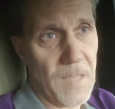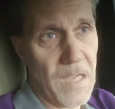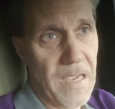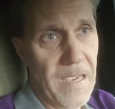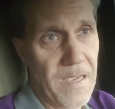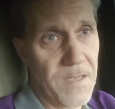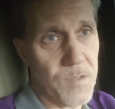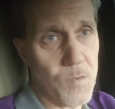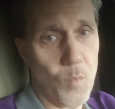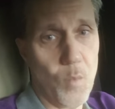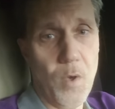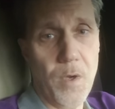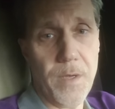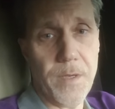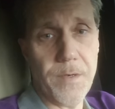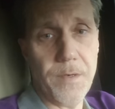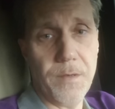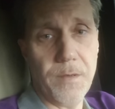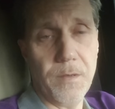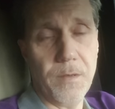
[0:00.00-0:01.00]
as
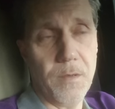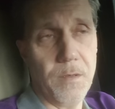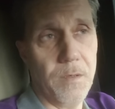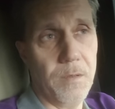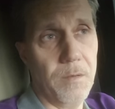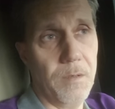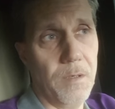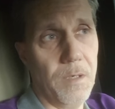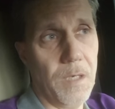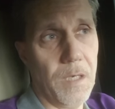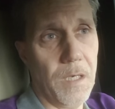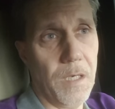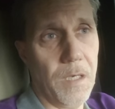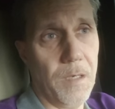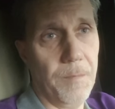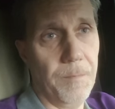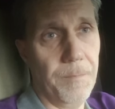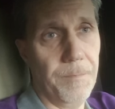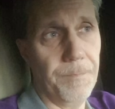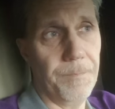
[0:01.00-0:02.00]
one.
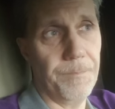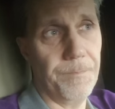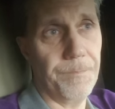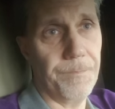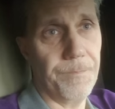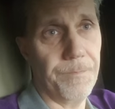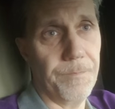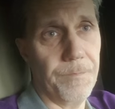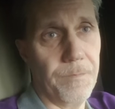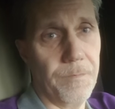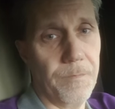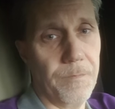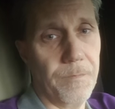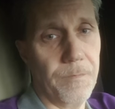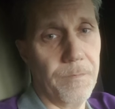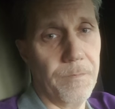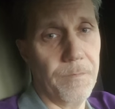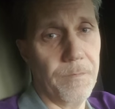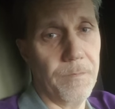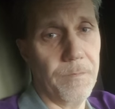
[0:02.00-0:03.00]
Um,
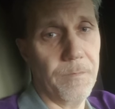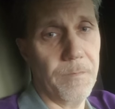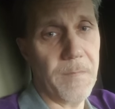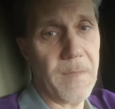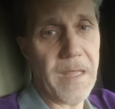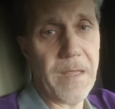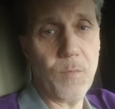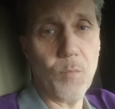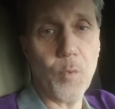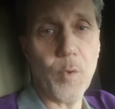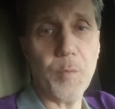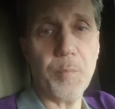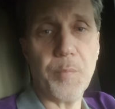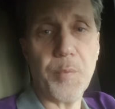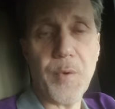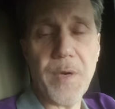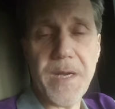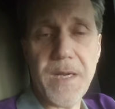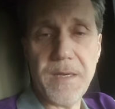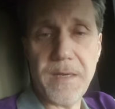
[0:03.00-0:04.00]
and we'll
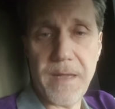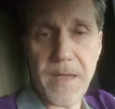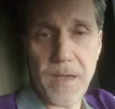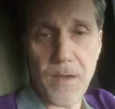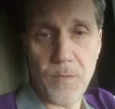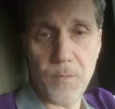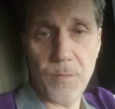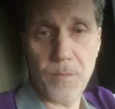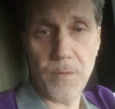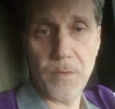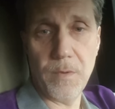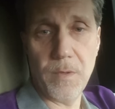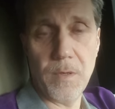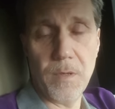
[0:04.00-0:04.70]
bring down